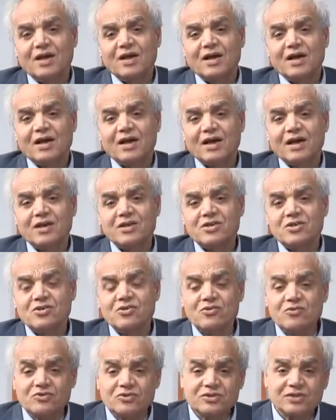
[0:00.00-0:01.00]
uh,
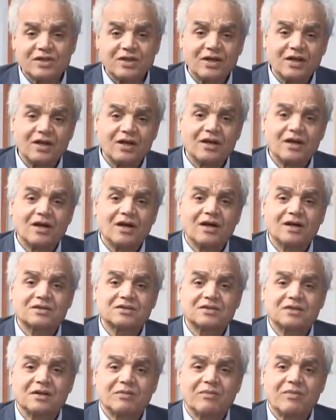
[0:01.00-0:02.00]
using uh,
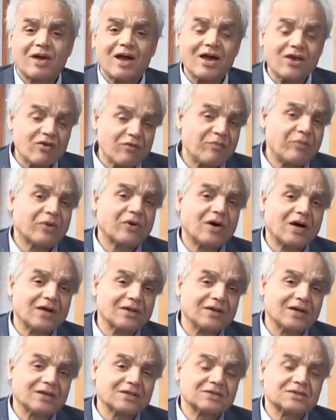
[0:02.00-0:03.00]
some kind of
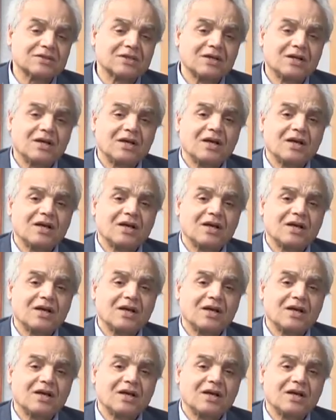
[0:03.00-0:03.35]
products